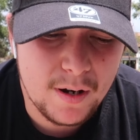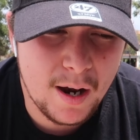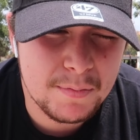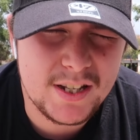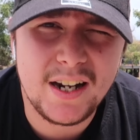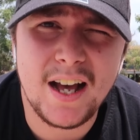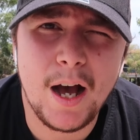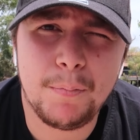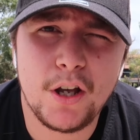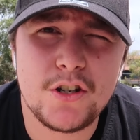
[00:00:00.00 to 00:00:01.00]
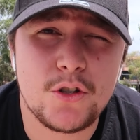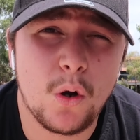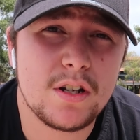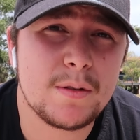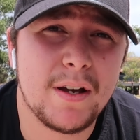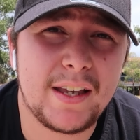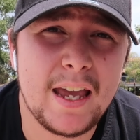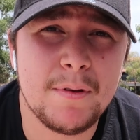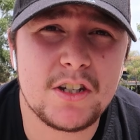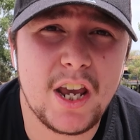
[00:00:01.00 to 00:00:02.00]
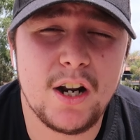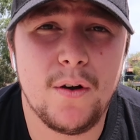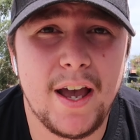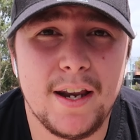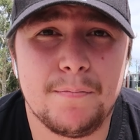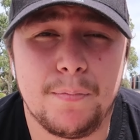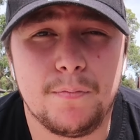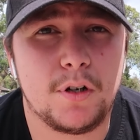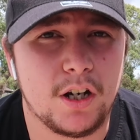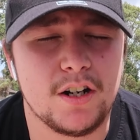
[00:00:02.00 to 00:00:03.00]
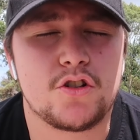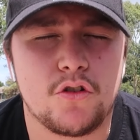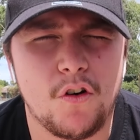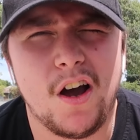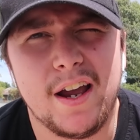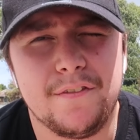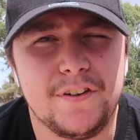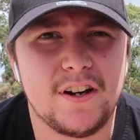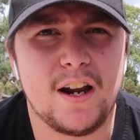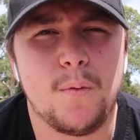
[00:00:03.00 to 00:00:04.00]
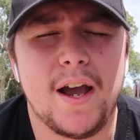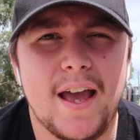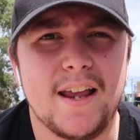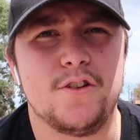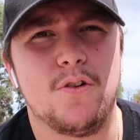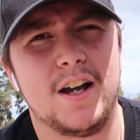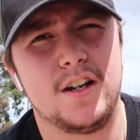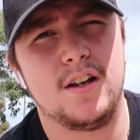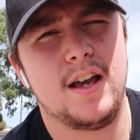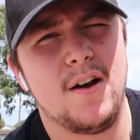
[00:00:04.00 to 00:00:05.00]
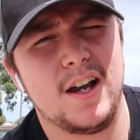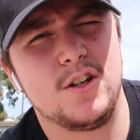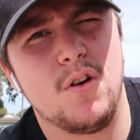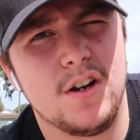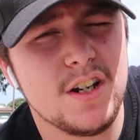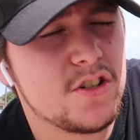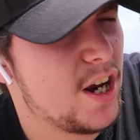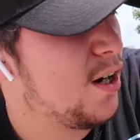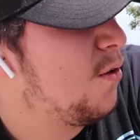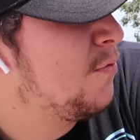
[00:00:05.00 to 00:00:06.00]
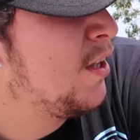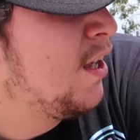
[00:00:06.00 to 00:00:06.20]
I'm starting to upload shorts to my gaming channel, and gonna try and figure out a way how I can do it on this channel.